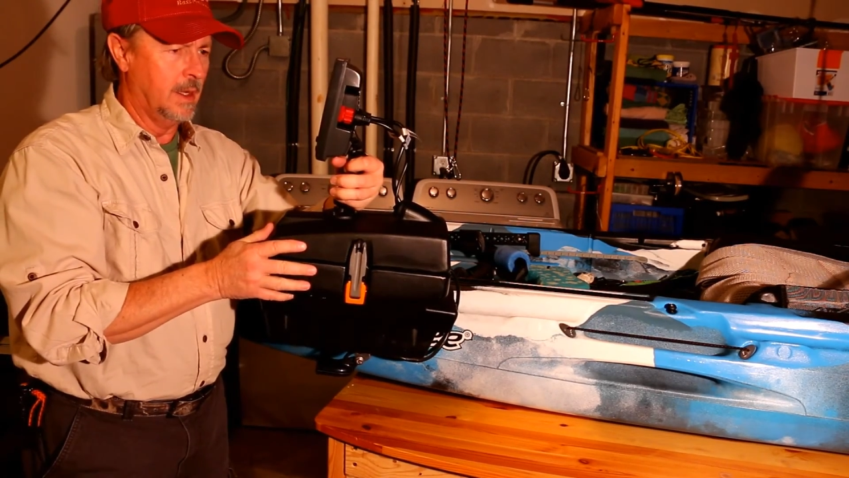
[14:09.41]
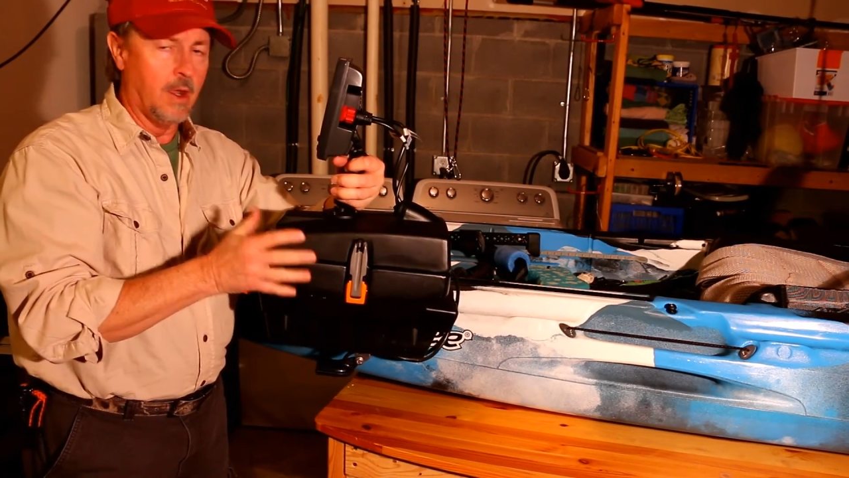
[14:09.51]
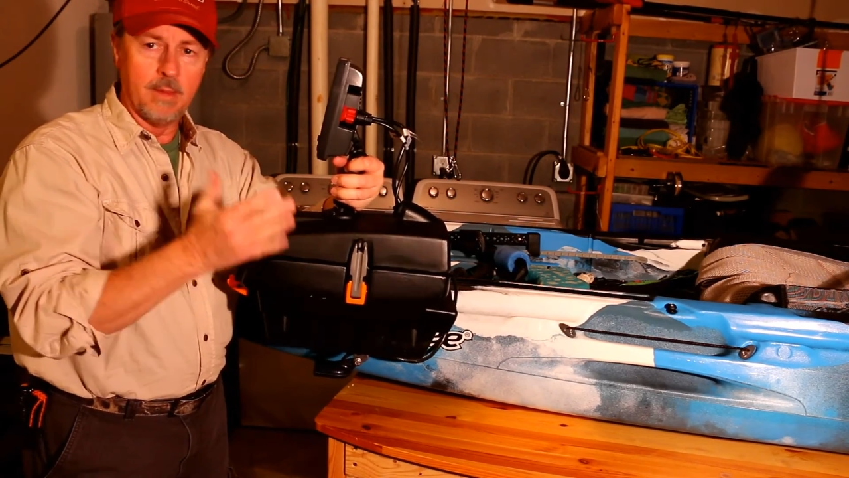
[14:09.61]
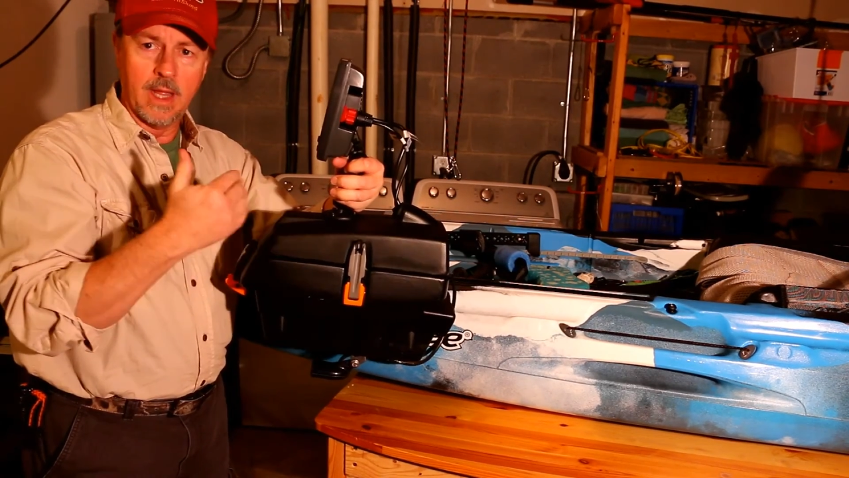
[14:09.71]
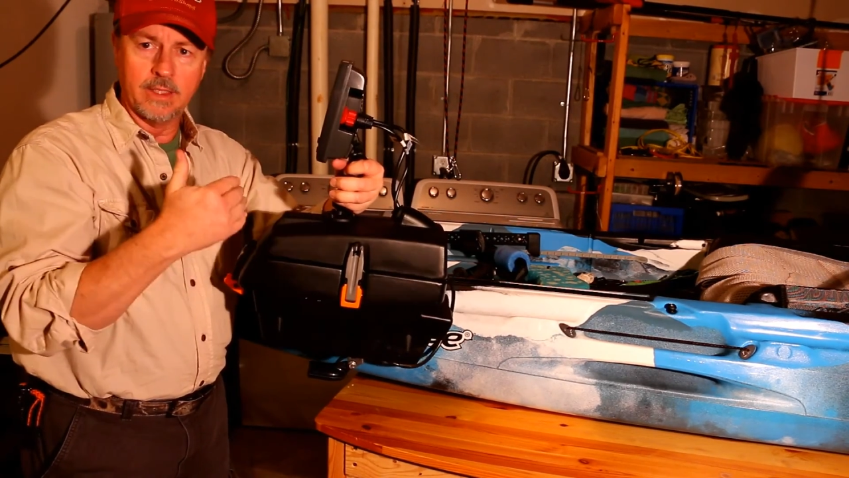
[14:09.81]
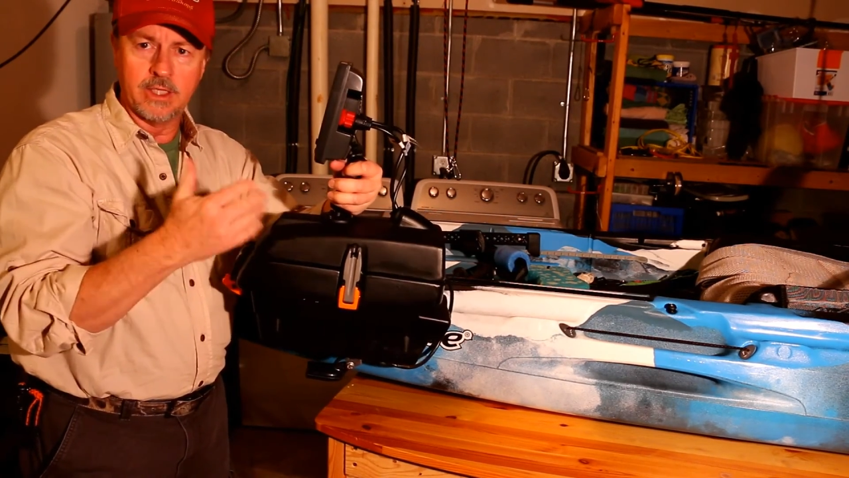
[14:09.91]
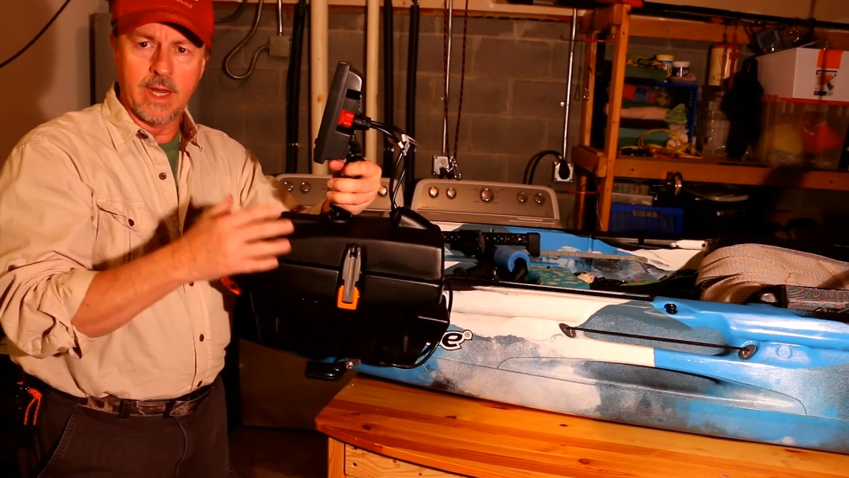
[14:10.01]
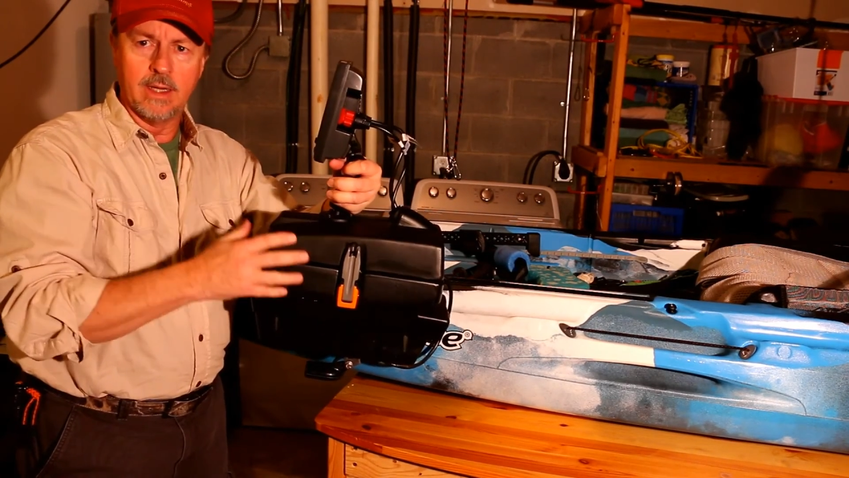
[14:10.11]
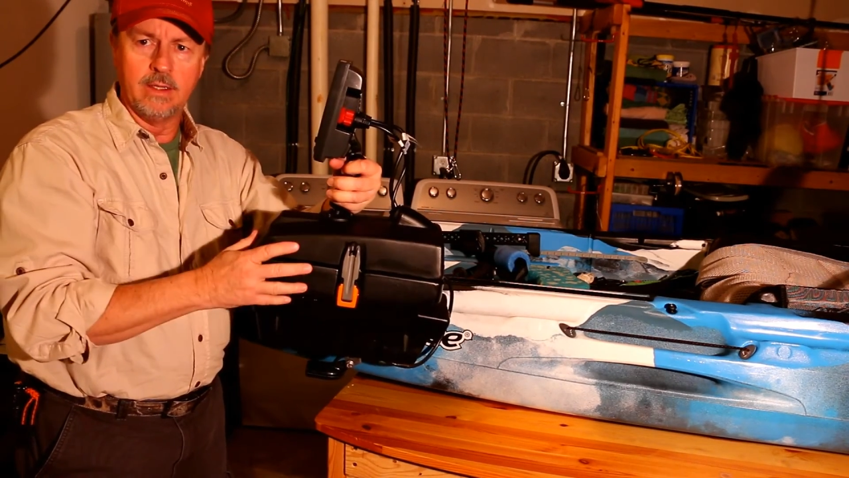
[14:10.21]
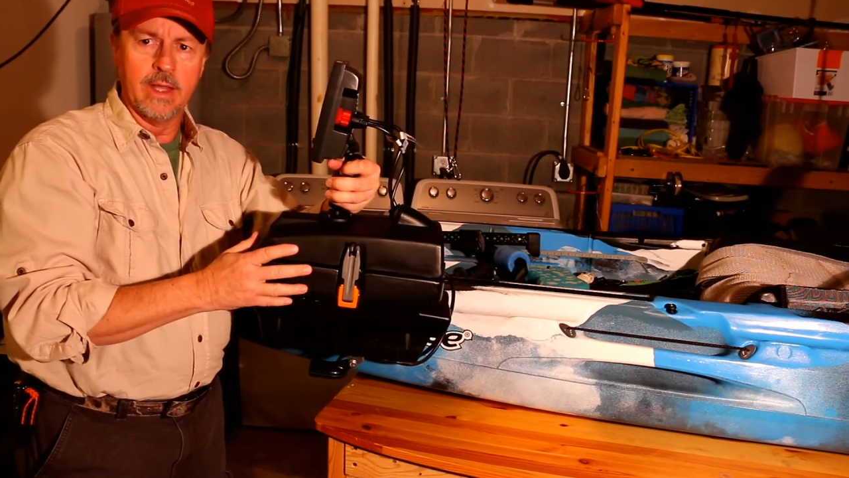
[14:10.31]
my
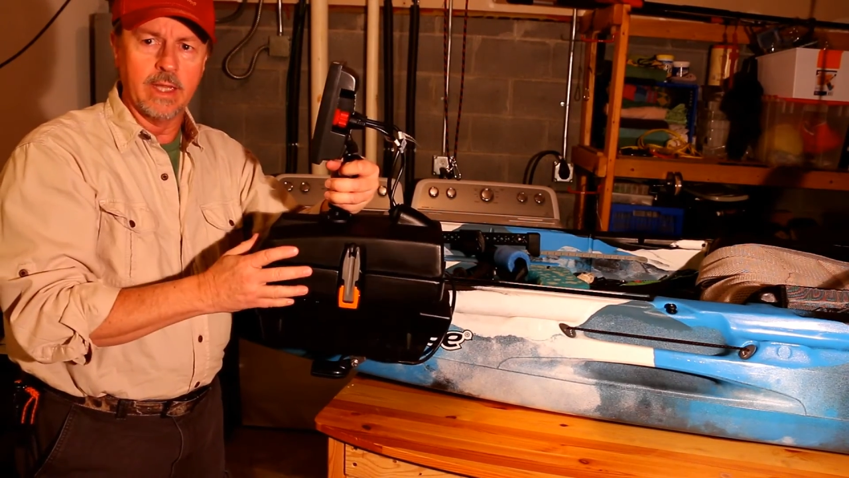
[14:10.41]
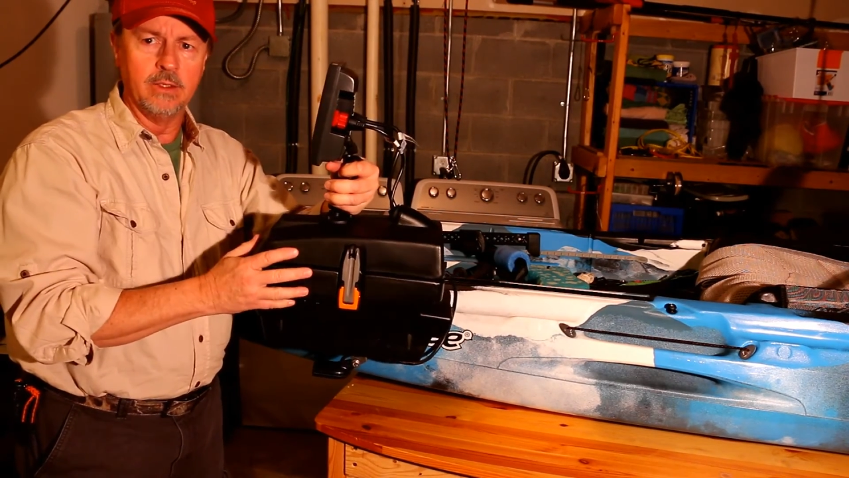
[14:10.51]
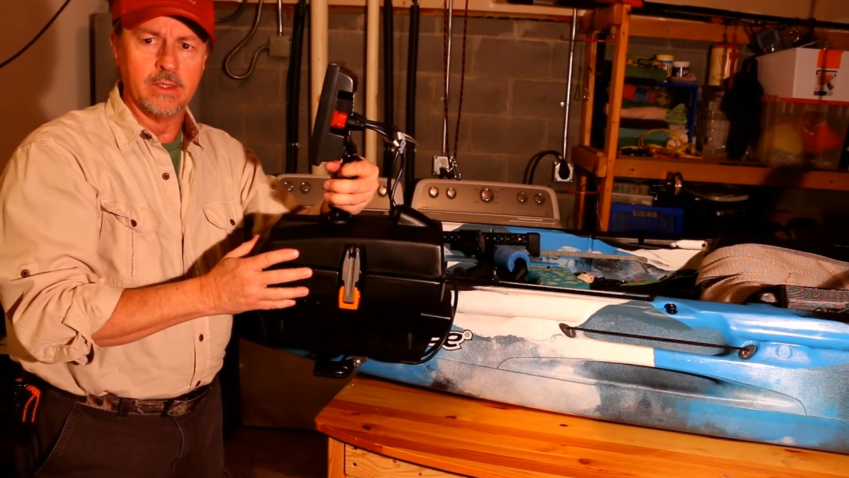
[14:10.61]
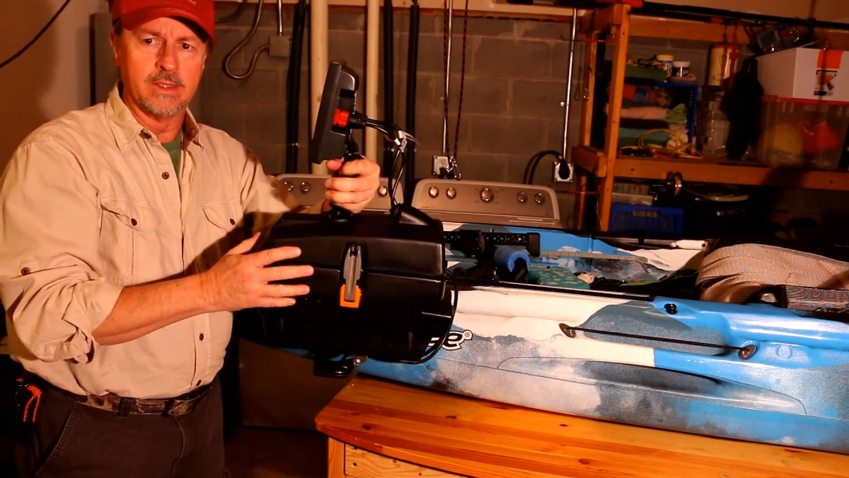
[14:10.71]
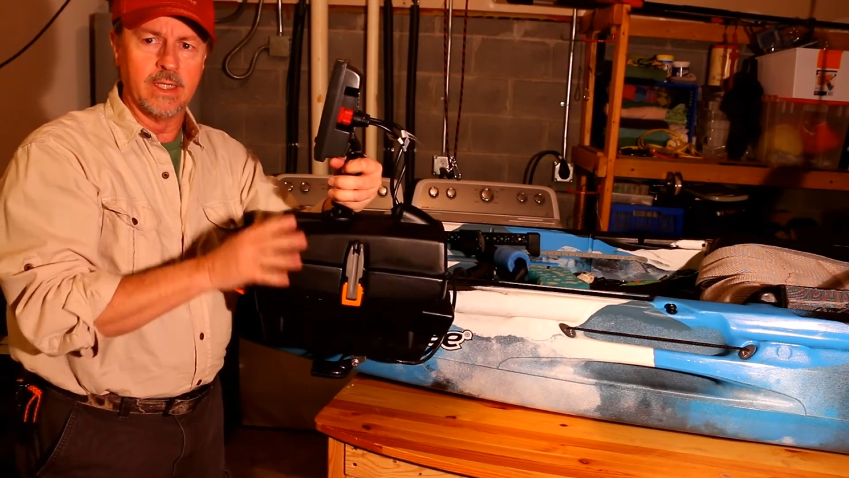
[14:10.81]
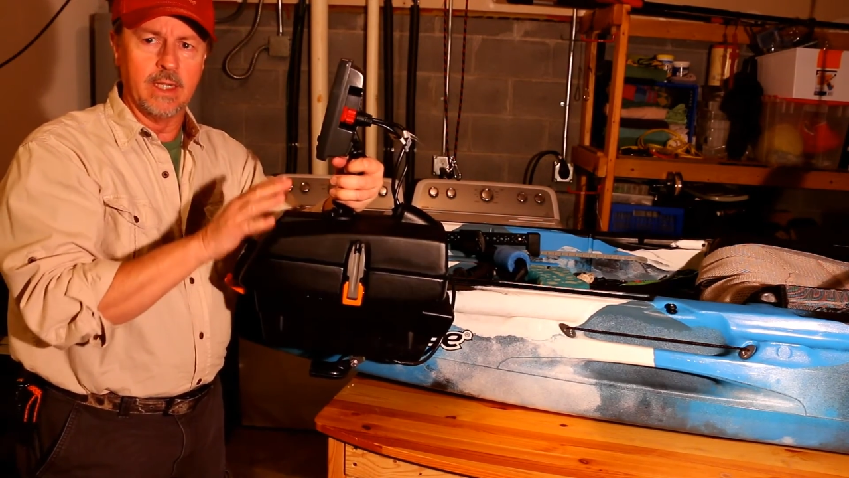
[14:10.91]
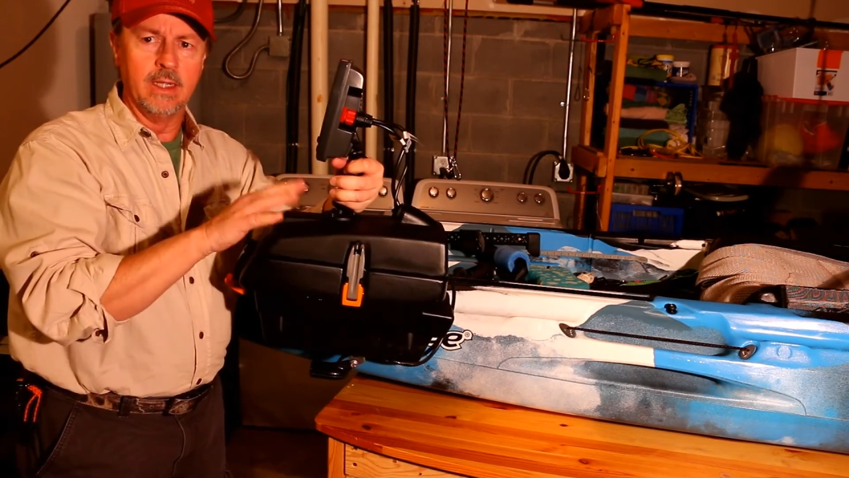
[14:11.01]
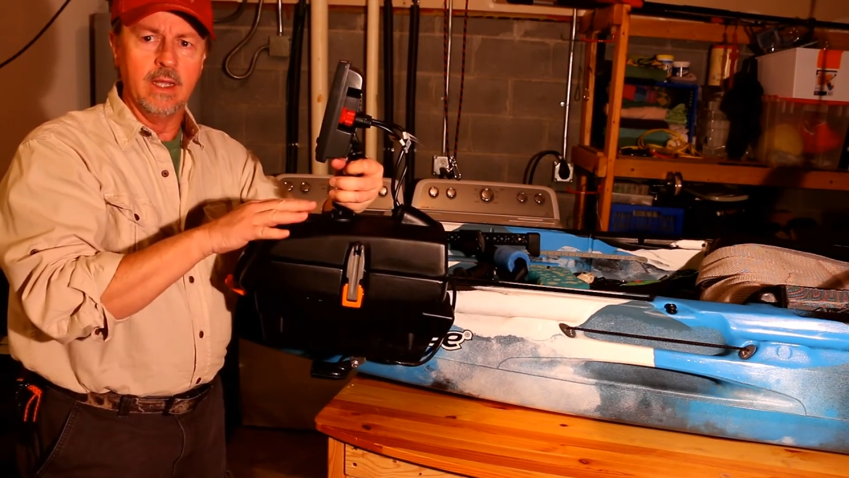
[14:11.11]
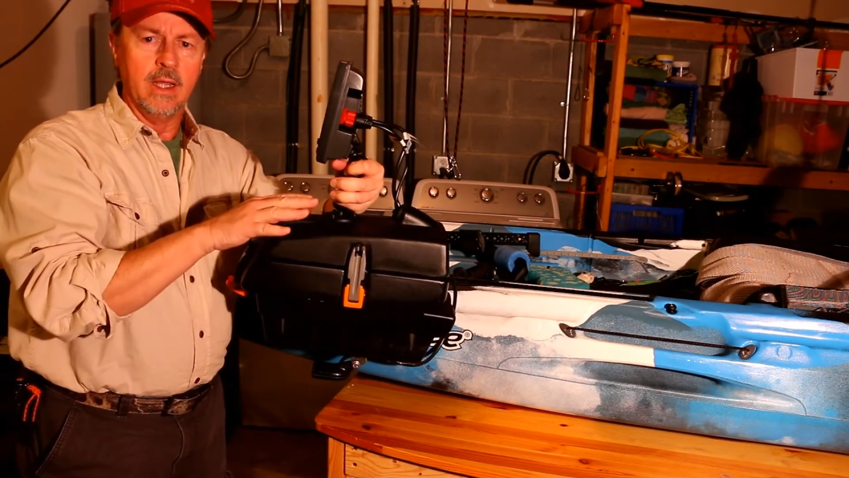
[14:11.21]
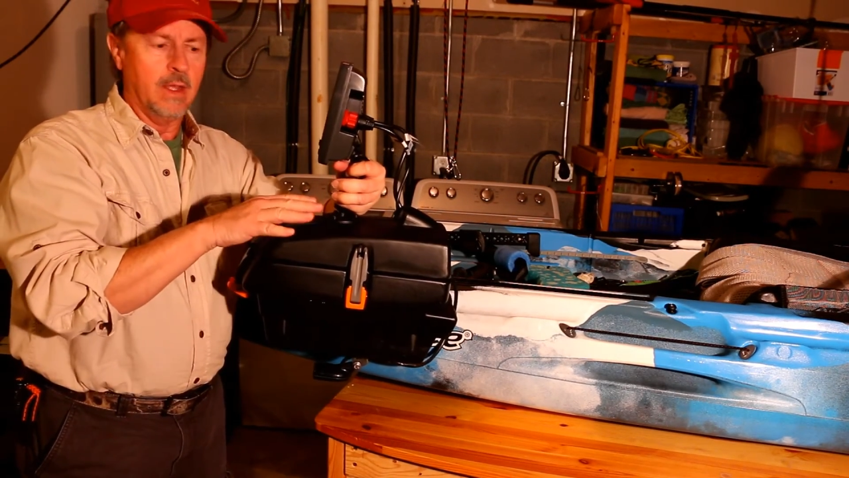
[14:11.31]
channel, and you'll see